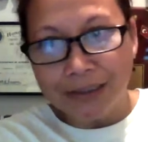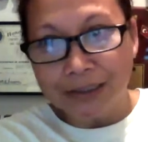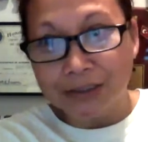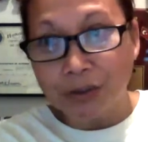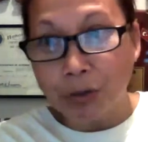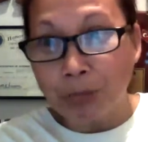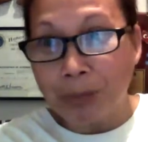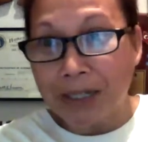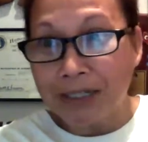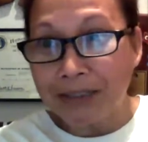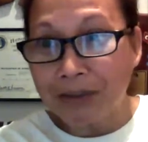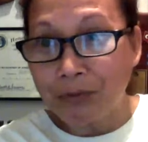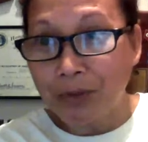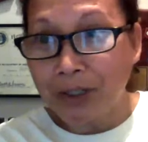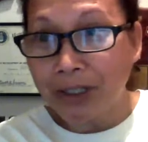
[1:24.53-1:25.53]
So by
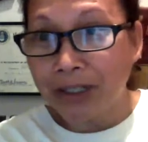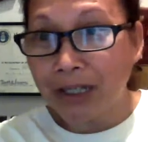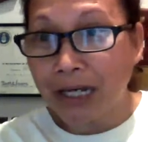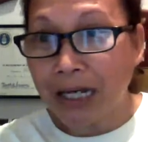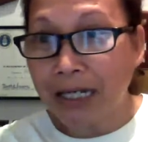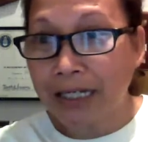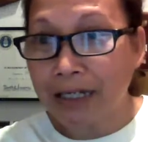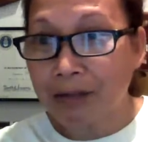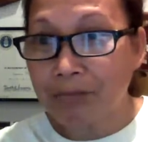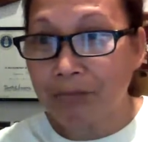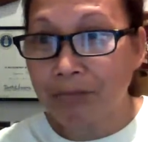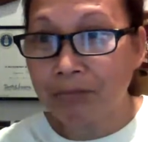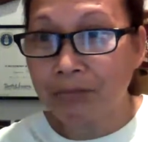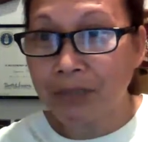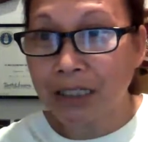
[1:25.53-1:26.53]
the way, I
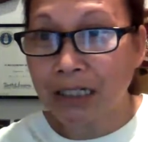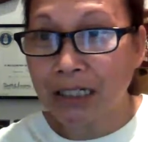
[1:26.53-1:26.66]
am